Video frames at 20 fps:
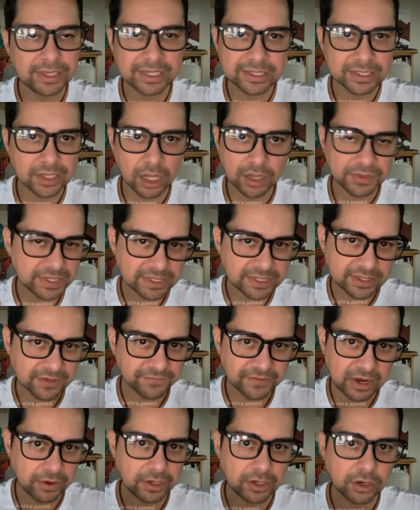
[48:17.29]
And there's all this
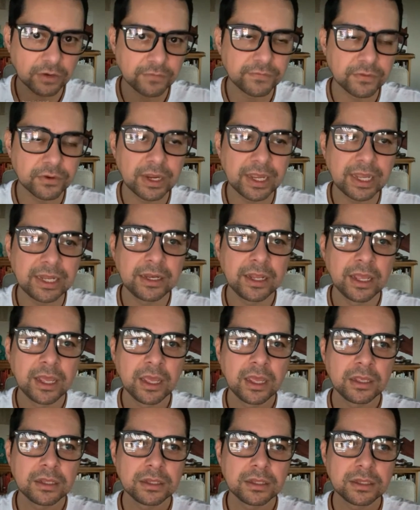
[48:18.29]
stuff carried over. And
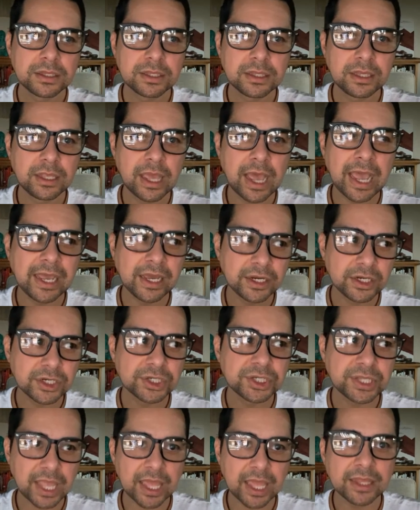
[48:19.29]
I
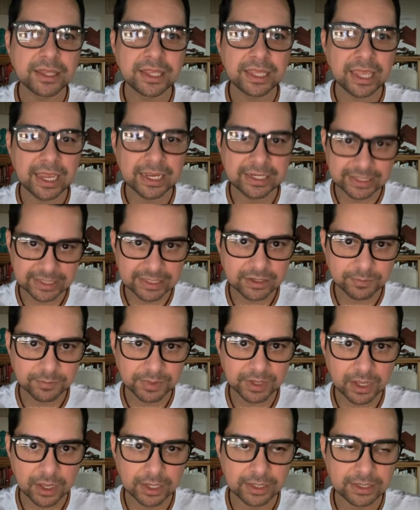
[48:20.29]
understand the
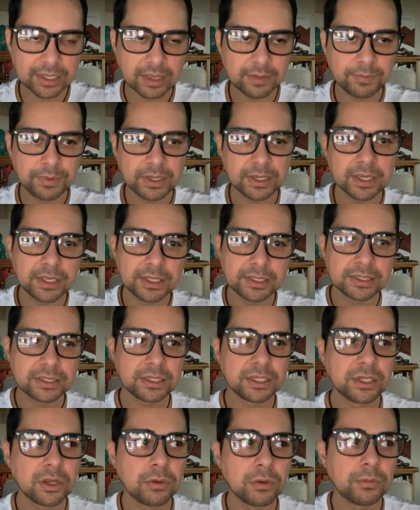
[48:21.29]
idea behind that
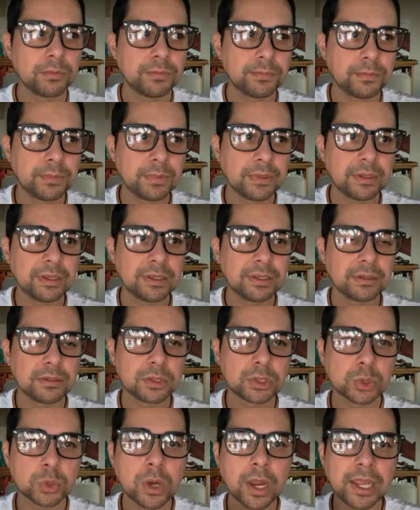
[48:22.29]
because,
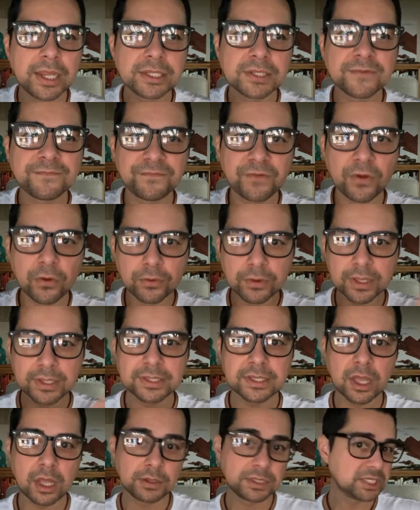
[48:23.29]
trying to
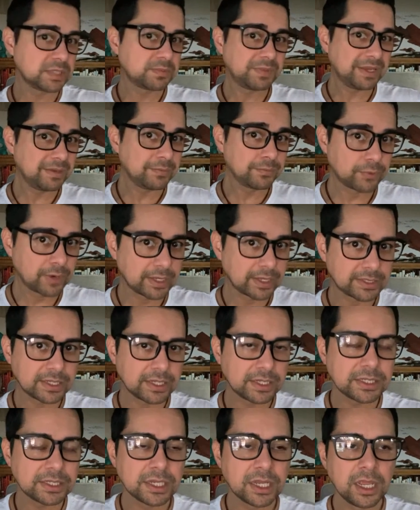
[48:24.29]
focus on just being
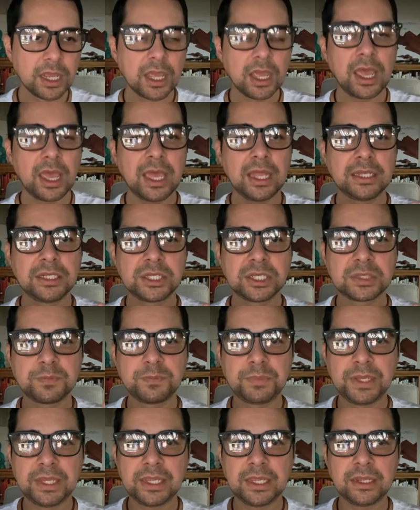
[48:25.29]
present and
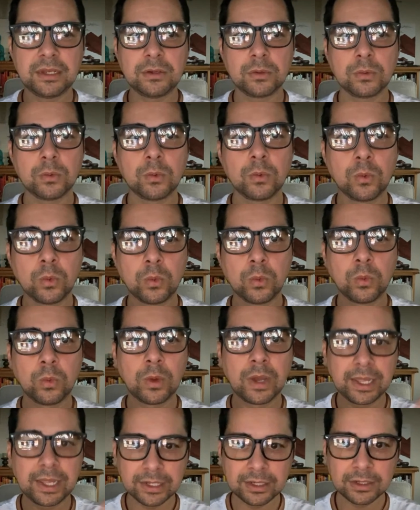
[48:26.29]
just being
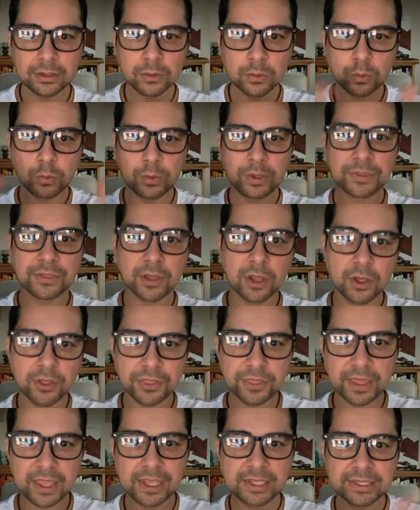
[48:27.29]
one with
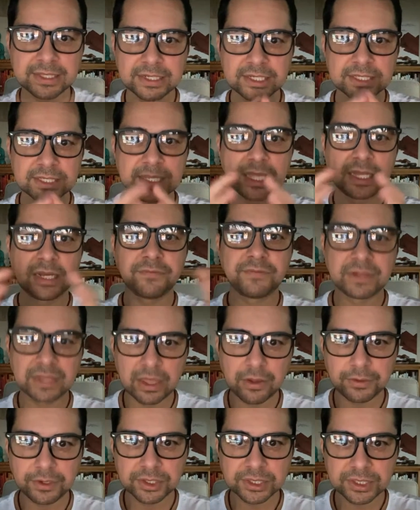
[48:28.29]
all things and just kind of
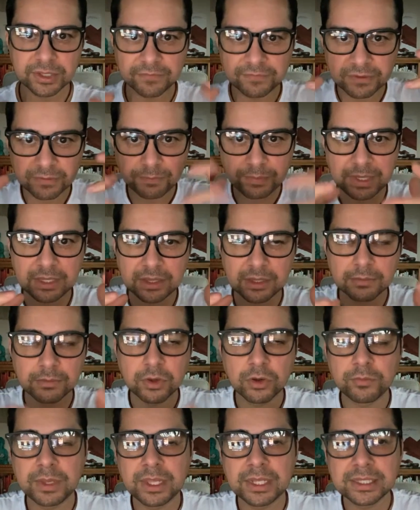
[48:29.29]
allowing yourself to be in the
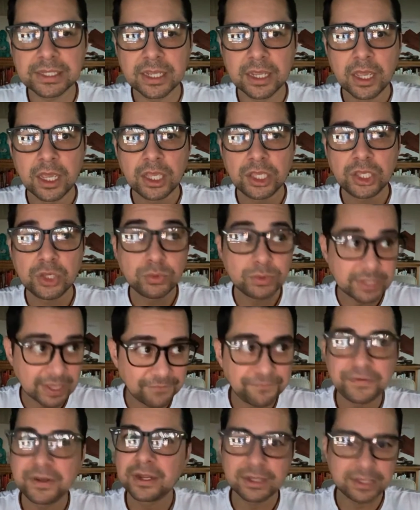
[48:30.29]
moment, you
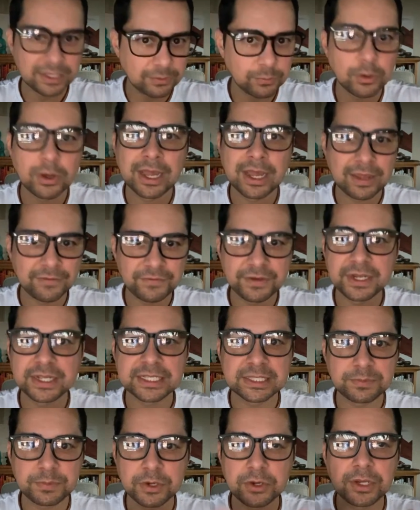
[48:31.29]
definitely will have an
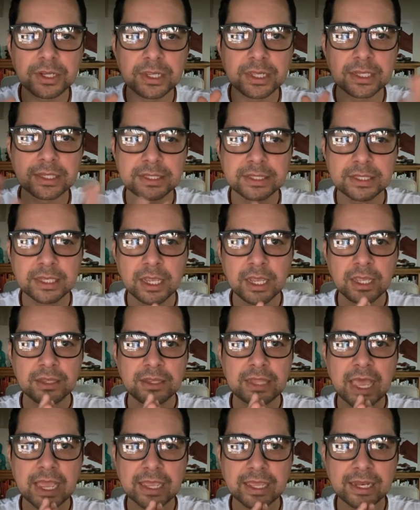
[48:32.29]
experience
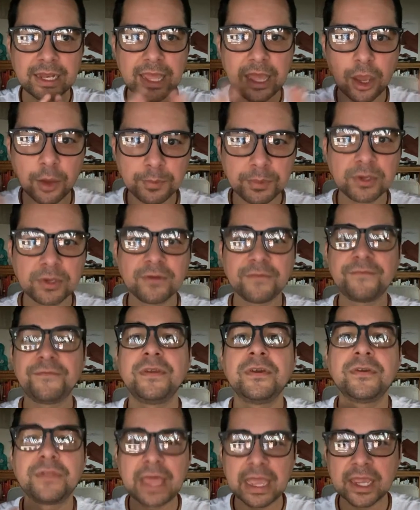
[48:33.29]
that can help you to
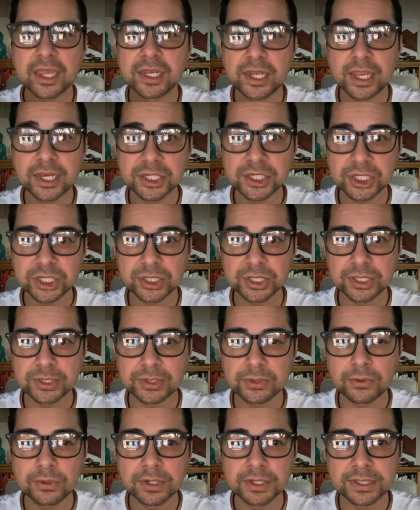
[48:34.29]
feel that connection to
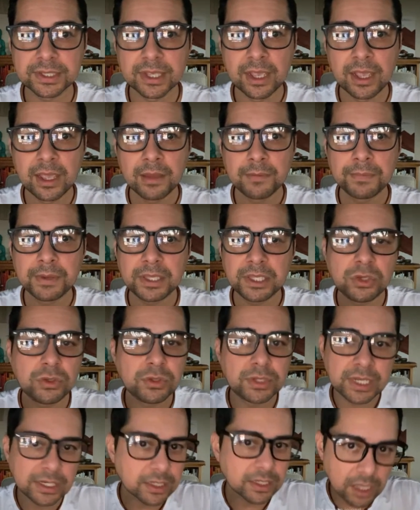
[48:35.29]
source. But
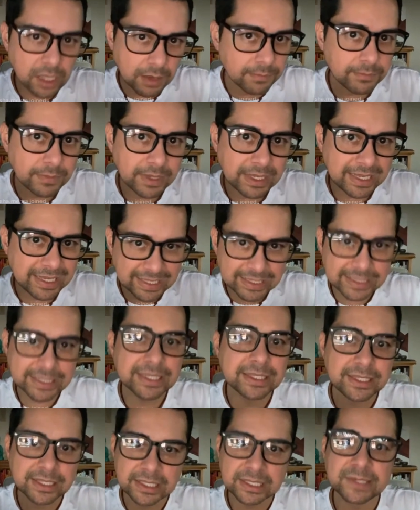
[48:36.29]
you didn't come
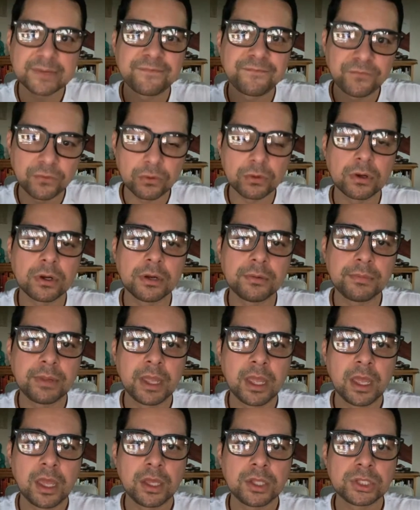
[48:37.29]
into this
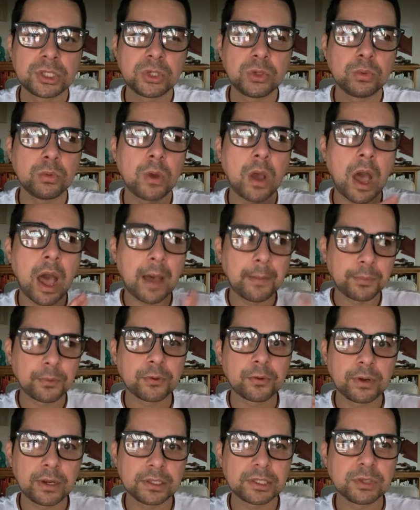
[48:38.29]
form to
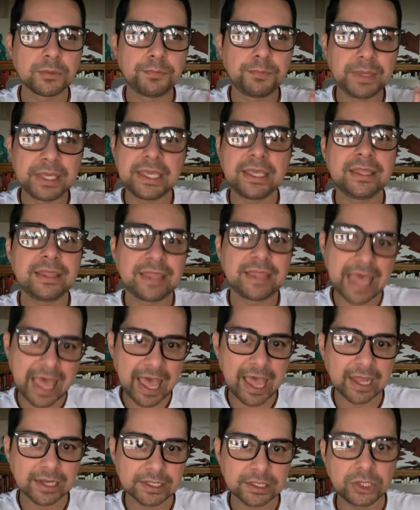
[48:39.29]
operate, to be
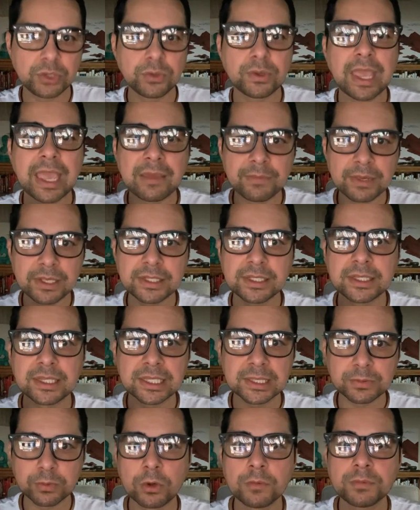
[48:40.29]
that. You came into
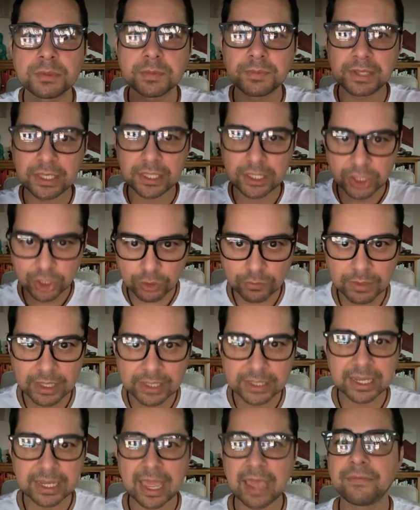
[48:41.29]
this form to be
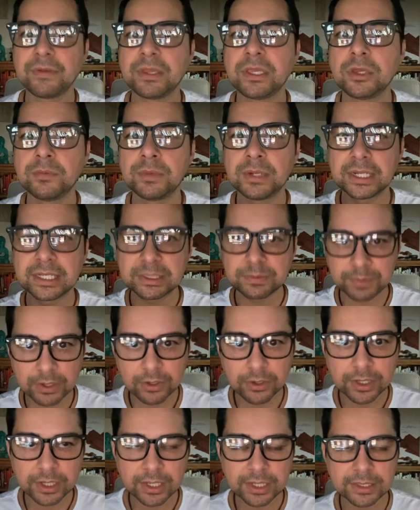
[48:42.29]
human, to have a human
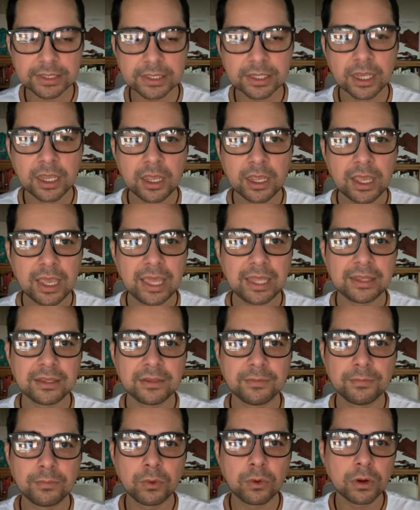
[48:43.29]
experience.
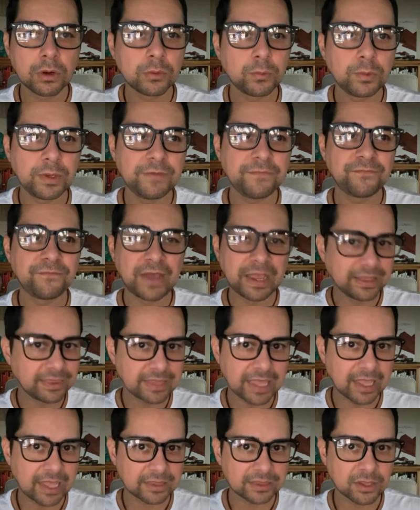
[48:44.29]
And the more we
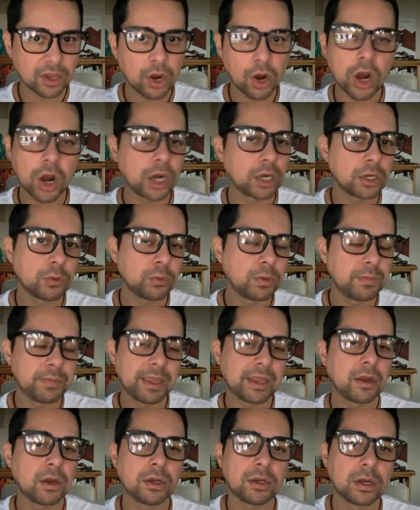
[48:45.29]
fight that, the harder we
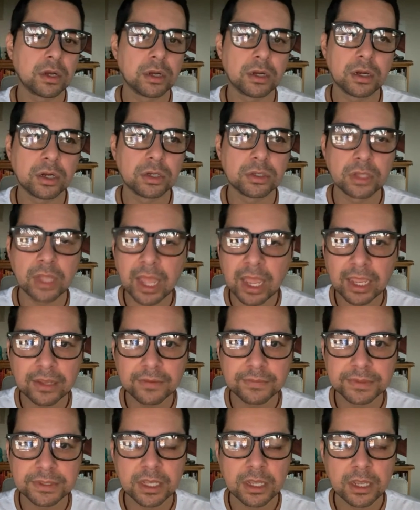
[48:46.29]
make our
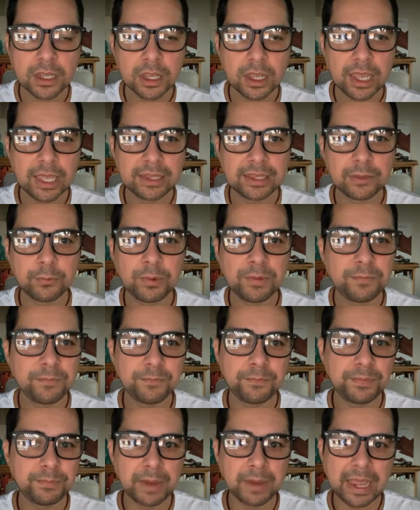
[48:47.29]
lives. And then we
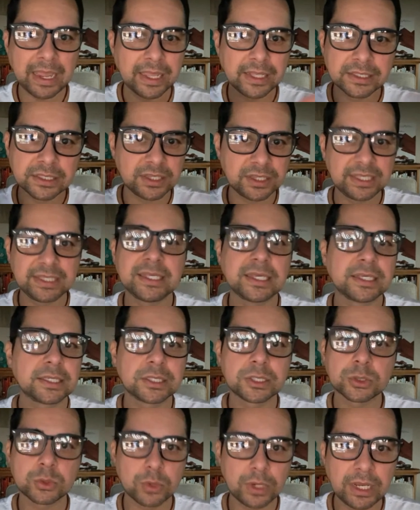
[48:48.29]
buy into these
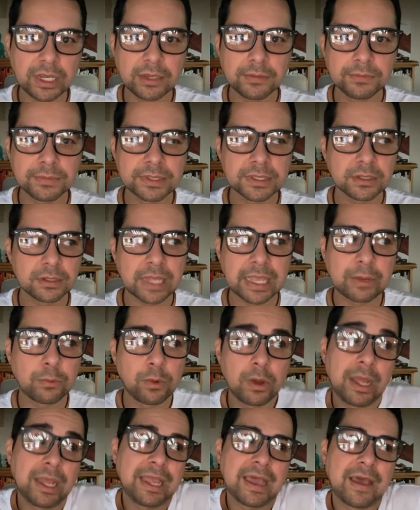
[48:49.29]
extremes,
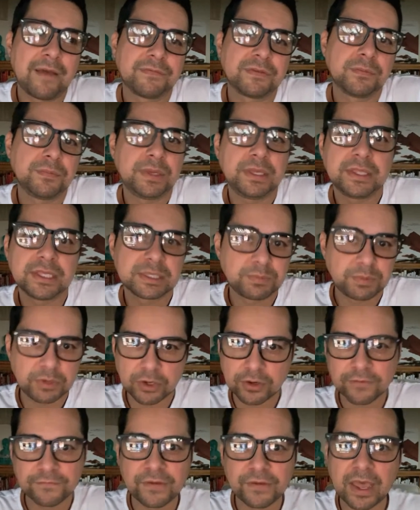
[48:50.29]
like, well, I have to be this
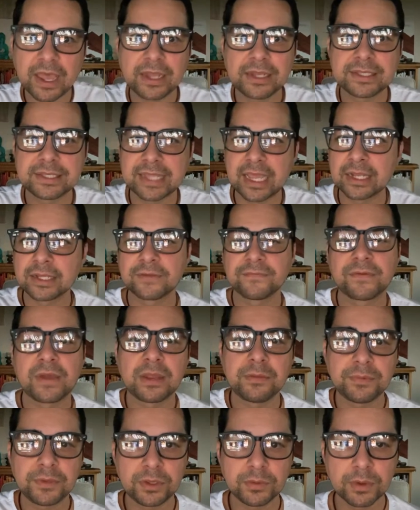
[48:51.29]
purified,
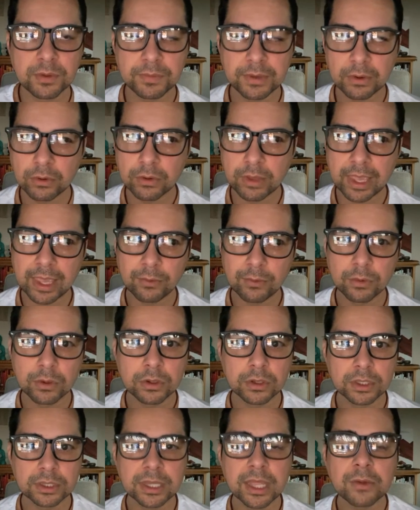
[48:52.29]
sanctified human being. Okay,
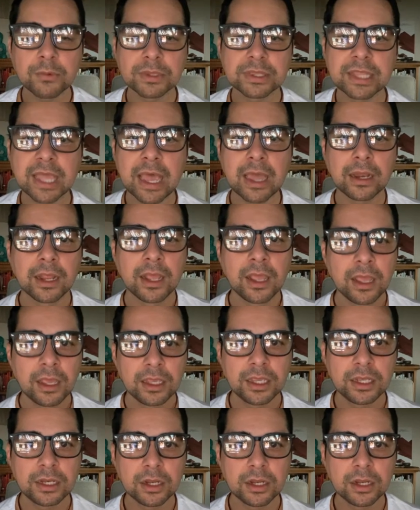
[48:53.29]
well, good luck with that.